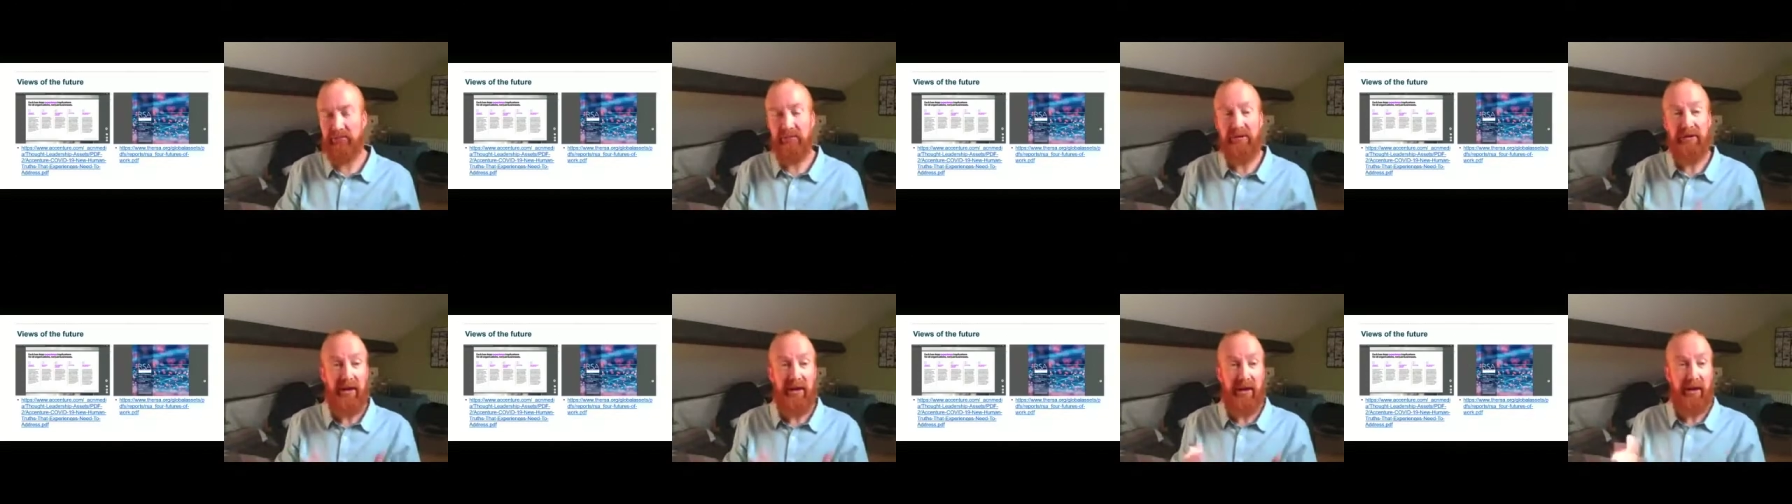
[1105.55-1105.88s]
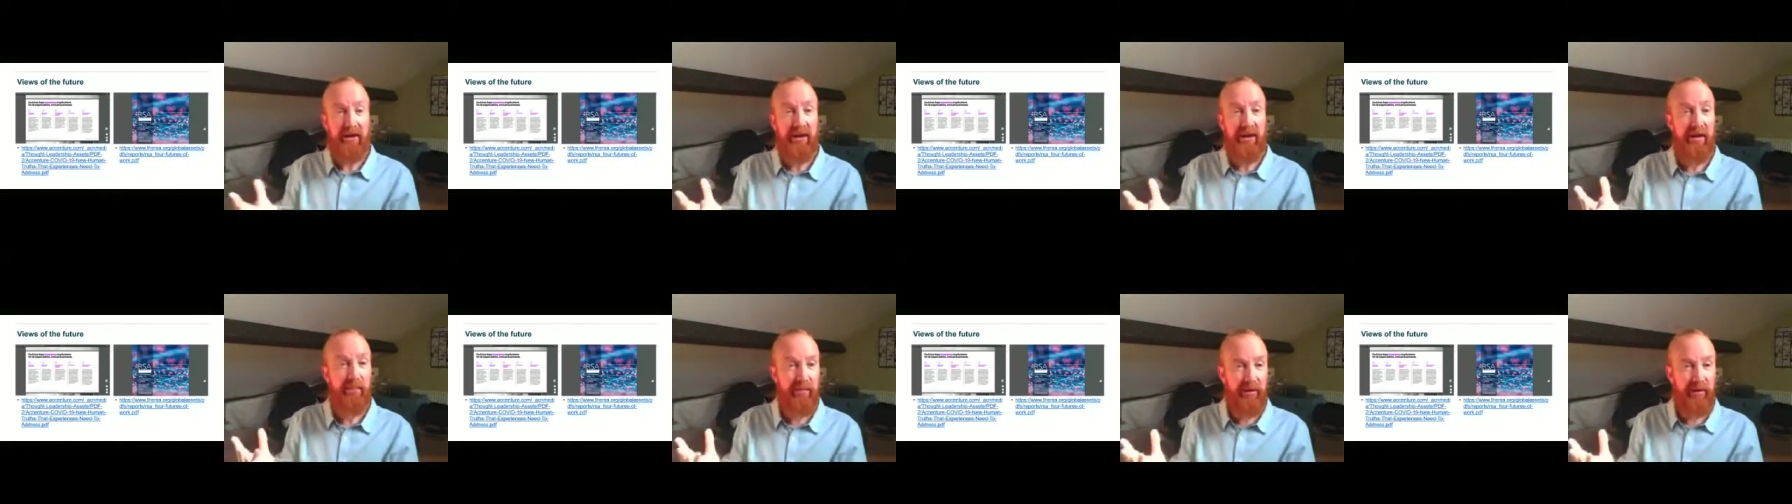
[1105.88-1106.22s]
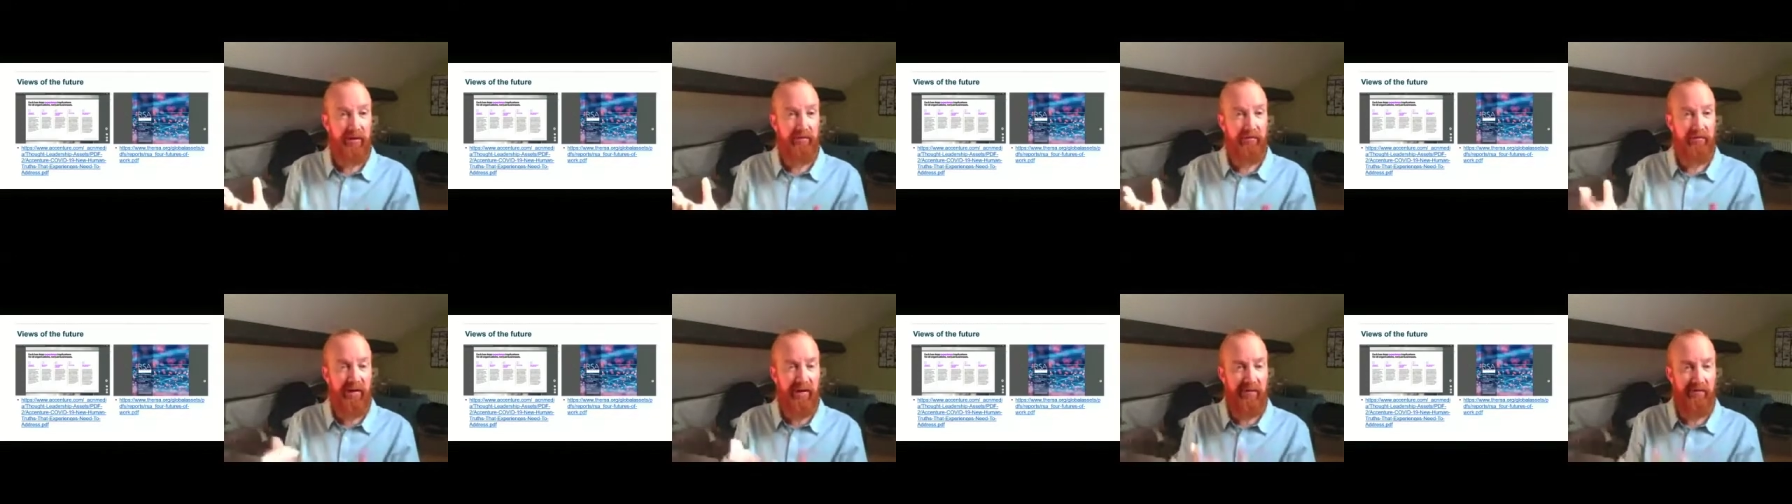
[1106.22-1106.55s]
a couple
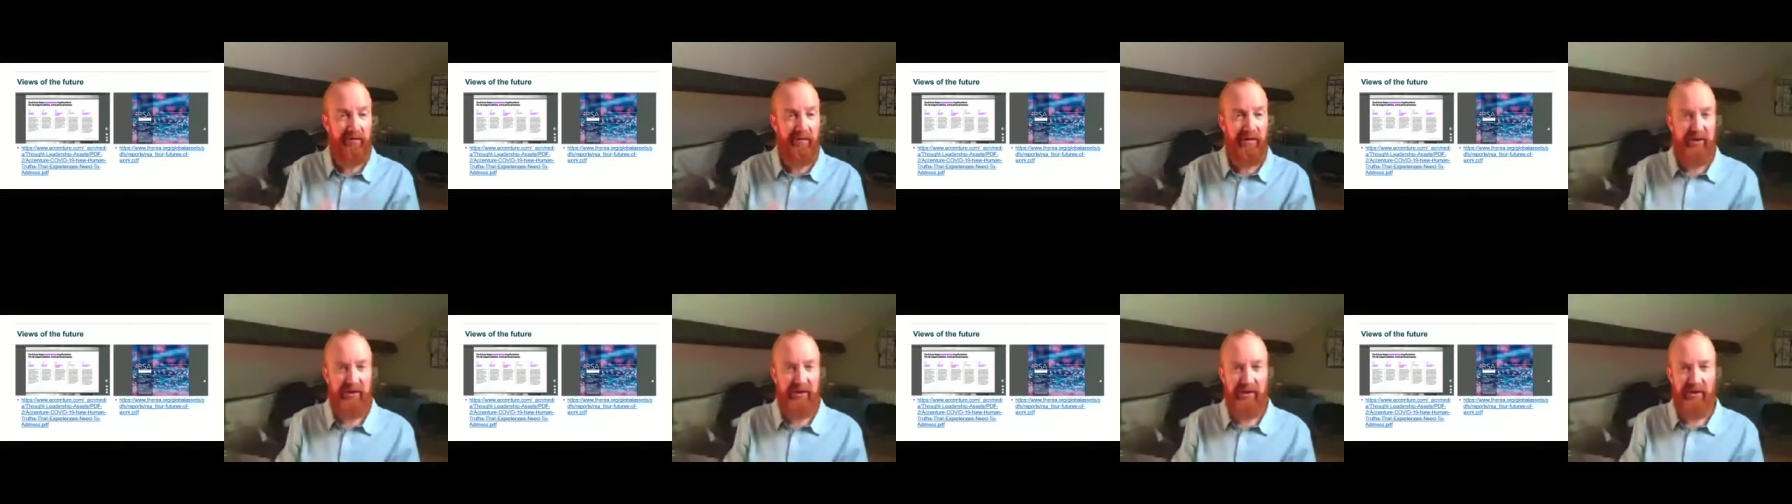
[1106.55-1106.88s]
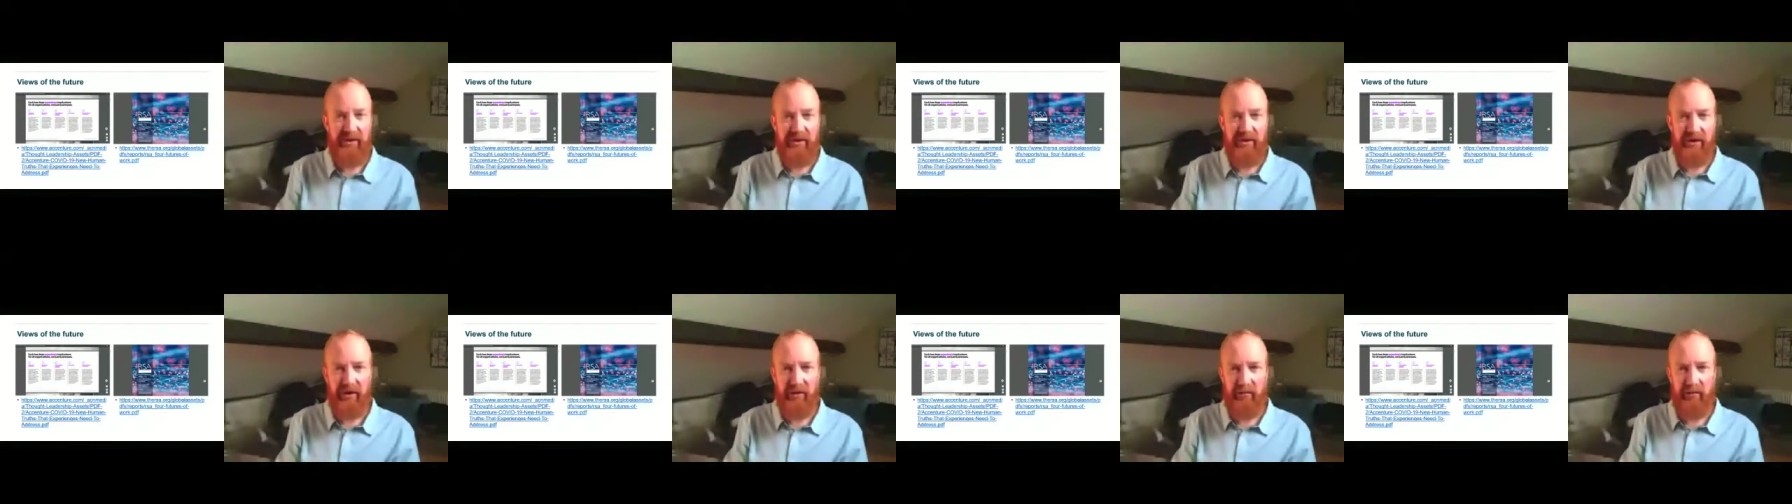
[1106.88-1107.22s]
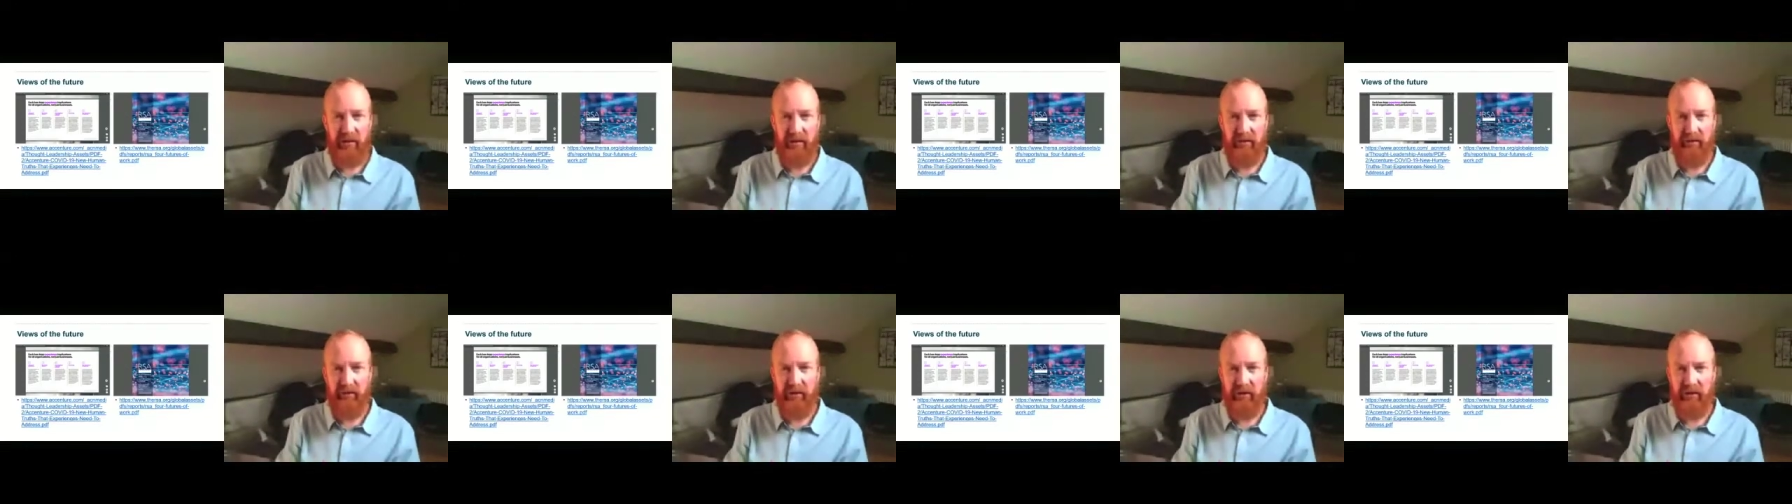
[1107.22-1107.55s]
of references that you
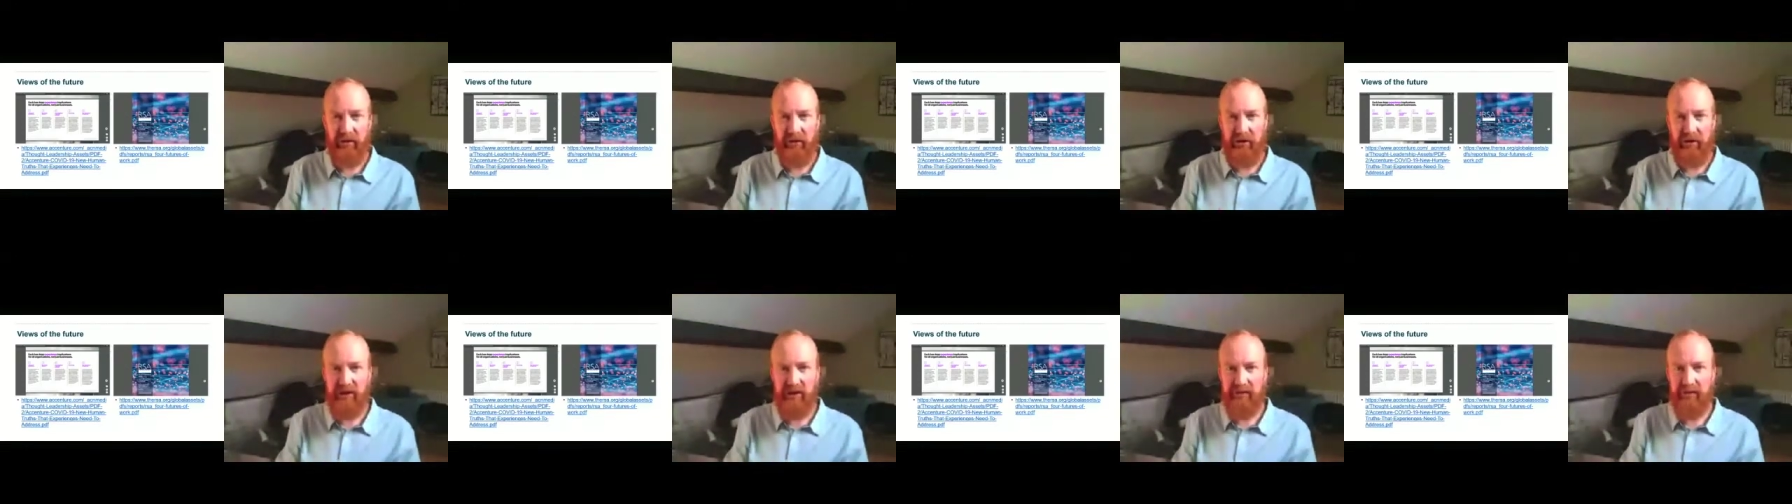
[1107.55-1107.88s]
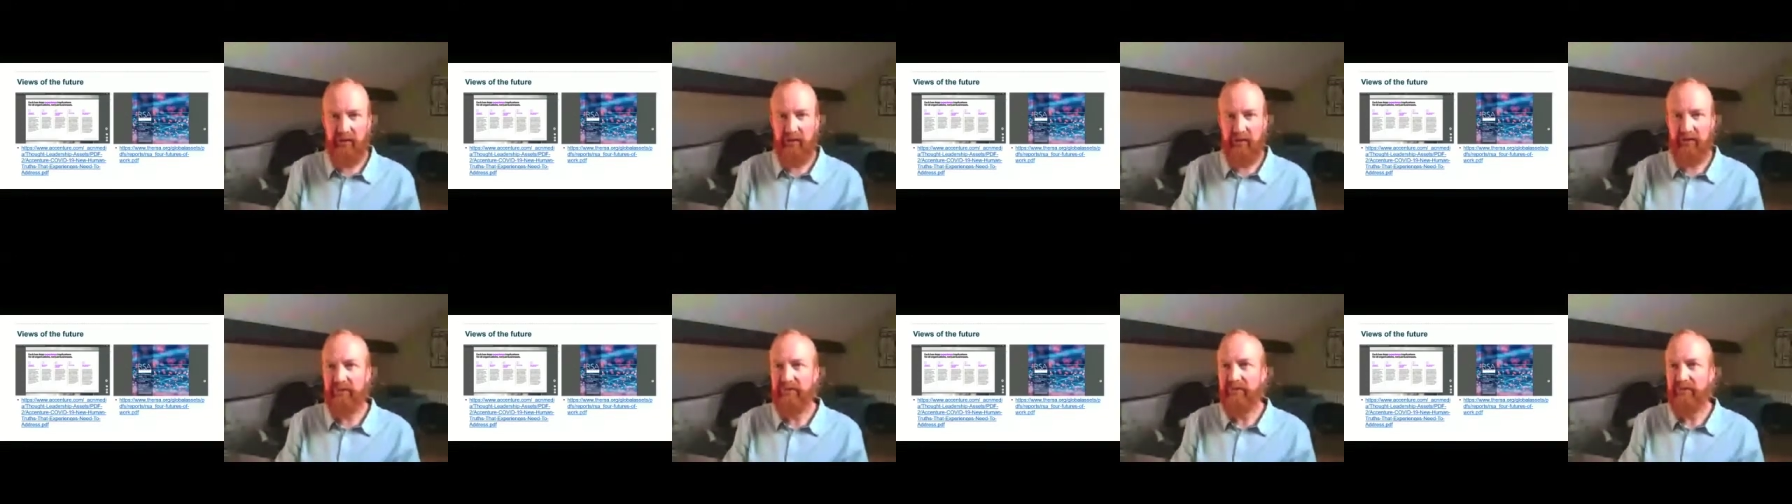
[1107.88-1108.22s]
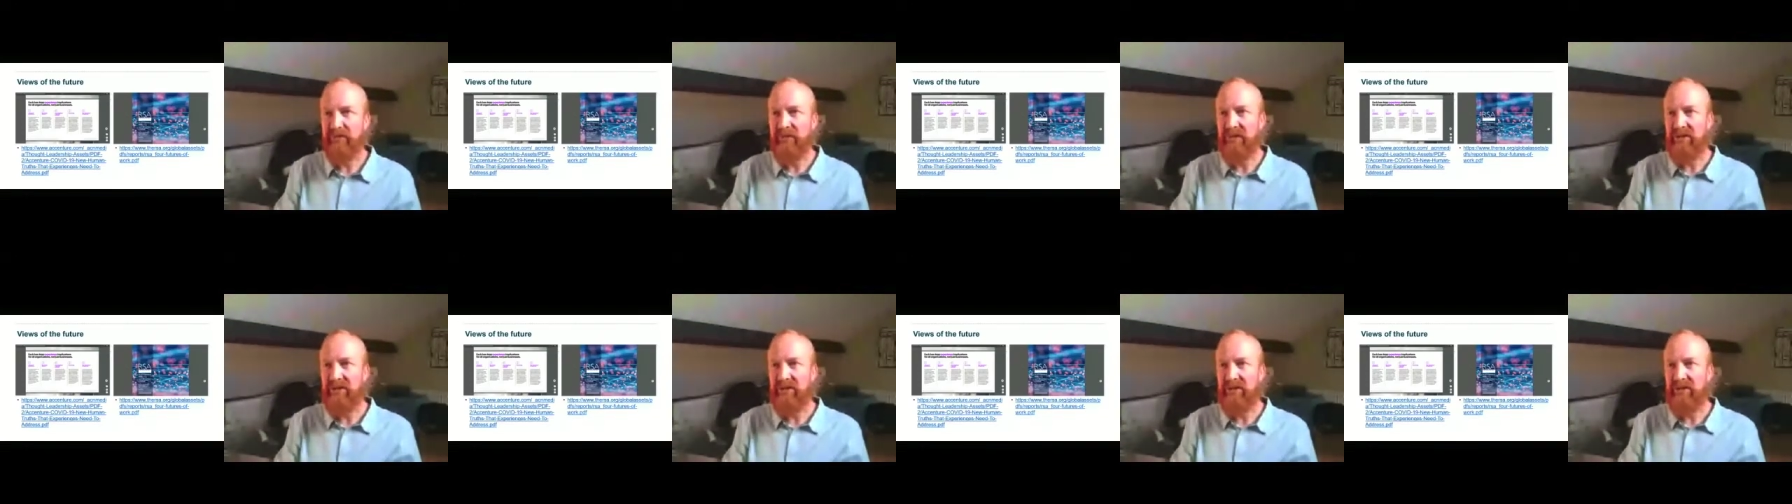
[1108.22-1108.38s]
might find useful.